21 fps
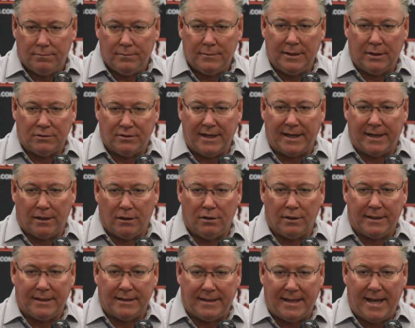They'll take a
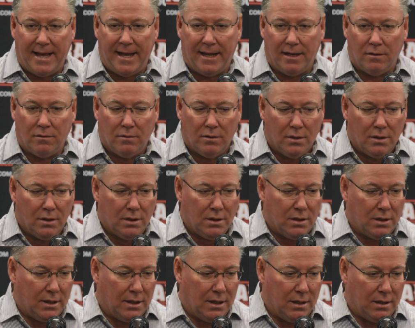look at that
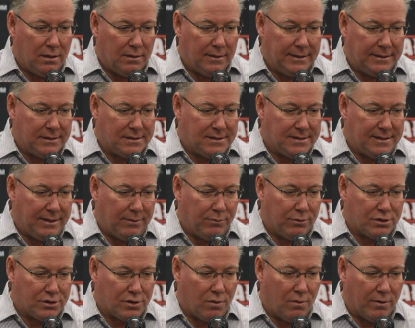and see
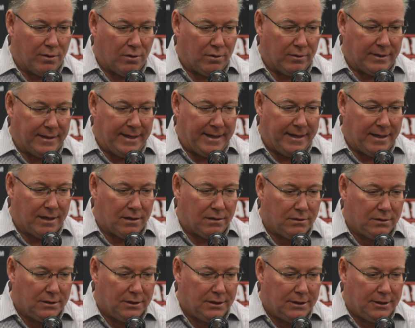what's going on there.
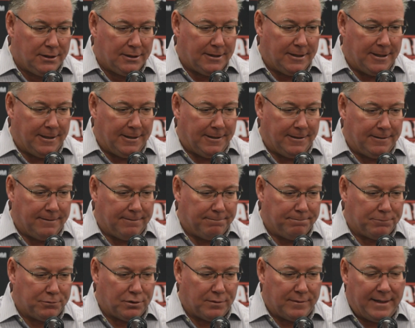
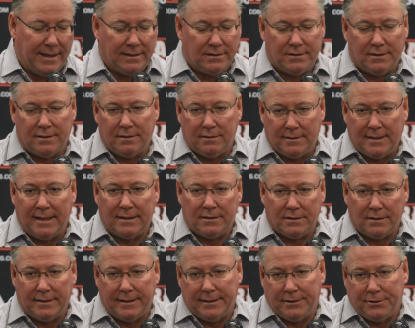So that's an
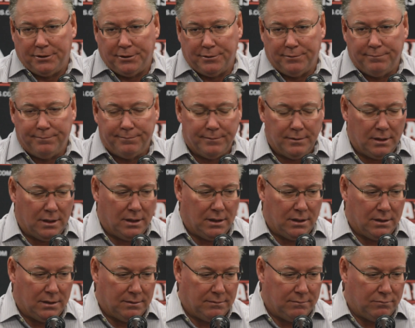issue.
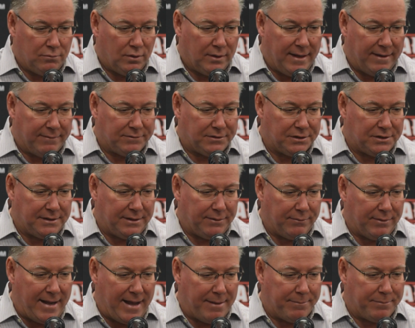We'll have to see
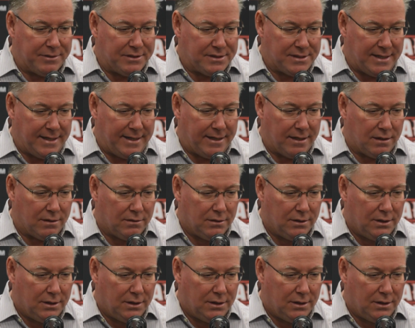what happens there.